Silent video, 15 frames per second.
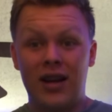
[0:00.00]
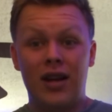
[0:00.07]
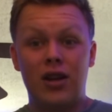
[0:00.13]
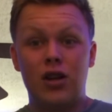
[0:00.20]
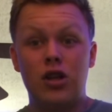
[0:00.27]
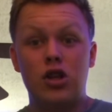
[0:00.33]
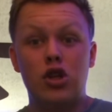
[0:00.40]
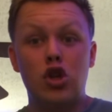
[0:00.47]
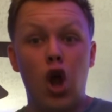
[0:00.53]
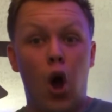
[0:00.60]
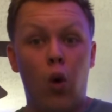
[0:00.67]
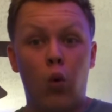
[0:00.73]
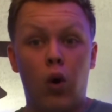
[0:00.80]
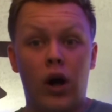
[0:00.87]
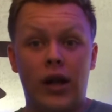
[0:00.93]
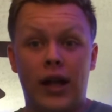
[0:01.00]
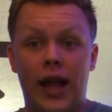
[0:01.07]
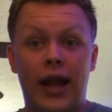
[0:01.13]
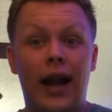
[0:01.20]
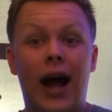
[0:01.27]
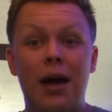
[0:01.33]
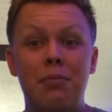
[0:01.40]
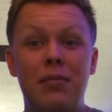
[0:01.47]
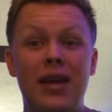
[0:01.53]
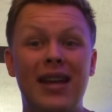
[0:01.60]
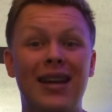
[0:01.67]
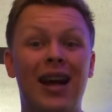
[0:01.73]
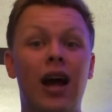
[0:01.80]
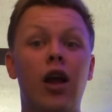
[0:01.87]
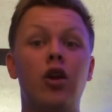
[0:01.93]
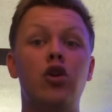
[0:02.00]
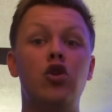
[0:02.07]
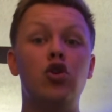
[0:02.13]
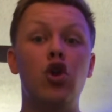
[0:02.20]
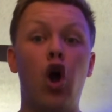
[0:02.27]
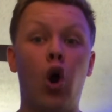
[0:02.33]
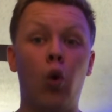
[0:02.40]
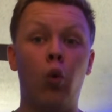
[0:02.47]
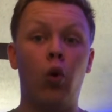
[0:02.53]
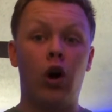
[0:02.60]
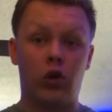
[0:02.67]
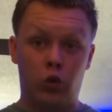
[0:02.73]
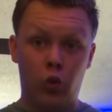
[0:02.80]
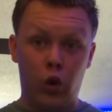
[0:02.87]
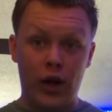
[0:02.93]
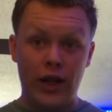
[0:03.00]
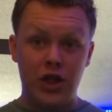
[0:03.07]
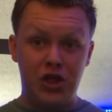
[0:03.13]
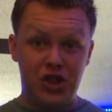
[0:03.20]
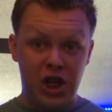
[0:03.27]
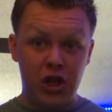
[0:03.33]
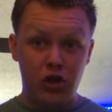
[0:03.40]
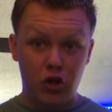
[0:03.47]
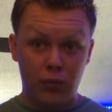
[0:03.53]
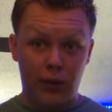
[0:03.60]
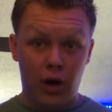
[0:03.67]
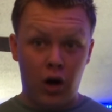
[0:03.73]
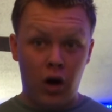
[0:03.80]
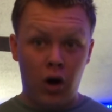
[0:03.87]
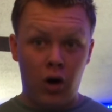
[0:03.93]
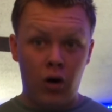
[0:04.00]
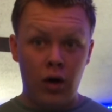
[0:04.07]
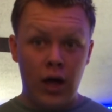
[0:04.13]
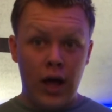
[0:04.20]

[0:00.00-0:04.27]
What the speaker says: No one, and I mean no one, wanted Jinder Mahal,